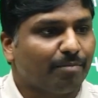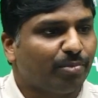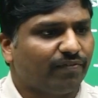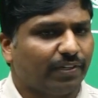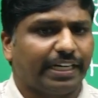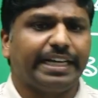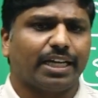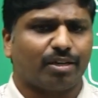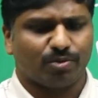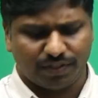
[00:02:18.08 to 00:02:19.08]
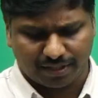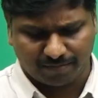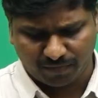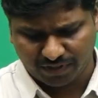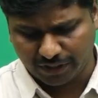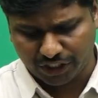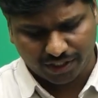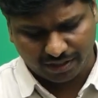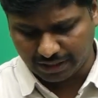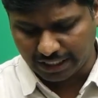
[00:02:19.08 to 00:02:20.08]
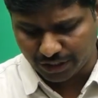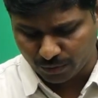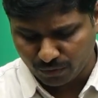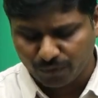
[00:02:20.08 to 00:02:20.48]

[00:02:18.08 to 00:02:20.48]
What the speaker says: for any ecosystem that you know?